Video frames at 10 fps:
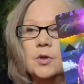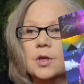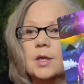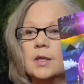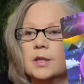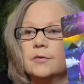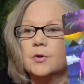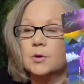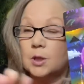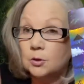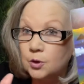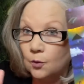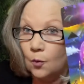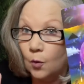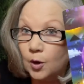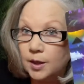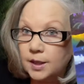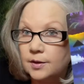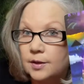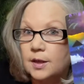They're going to leave you alone. Don't worry.
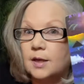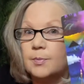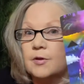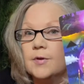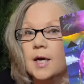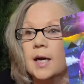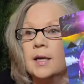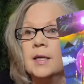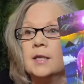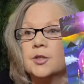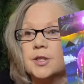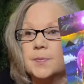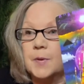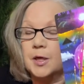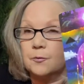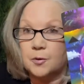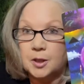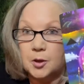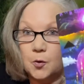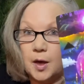They're going to be fine. They're just being
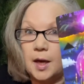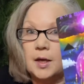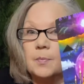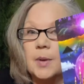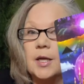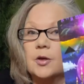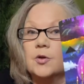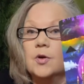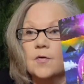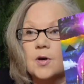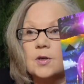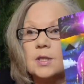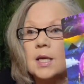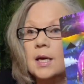relocated by the universe.